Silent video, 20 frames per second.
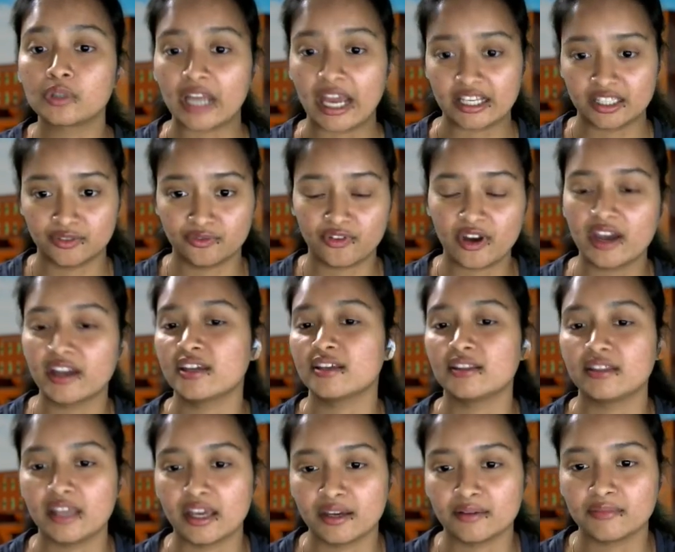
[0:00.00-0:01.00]

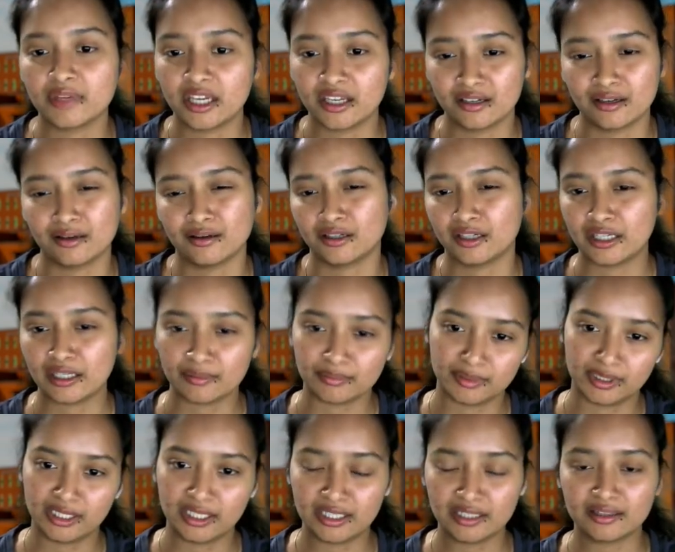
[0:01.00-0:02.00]
classify them in a
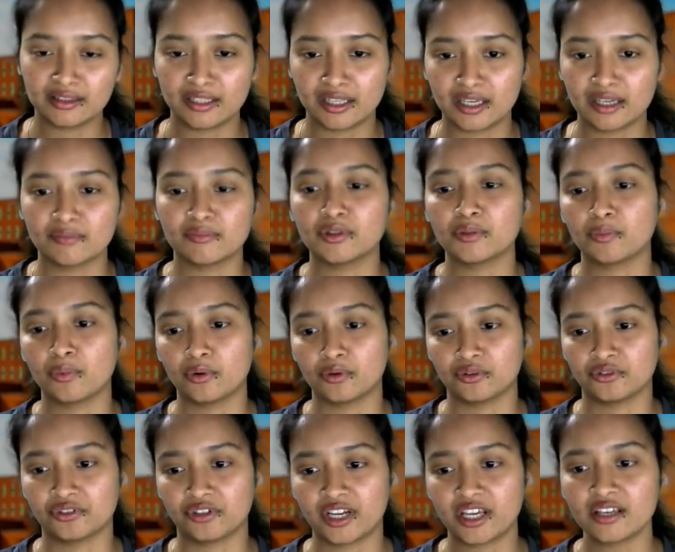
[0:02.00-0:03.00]
Ghibli themed
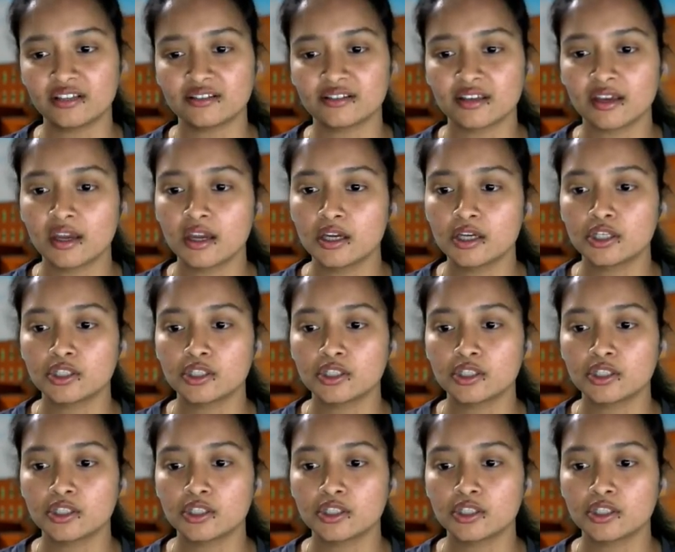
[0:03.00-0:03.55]
portraits.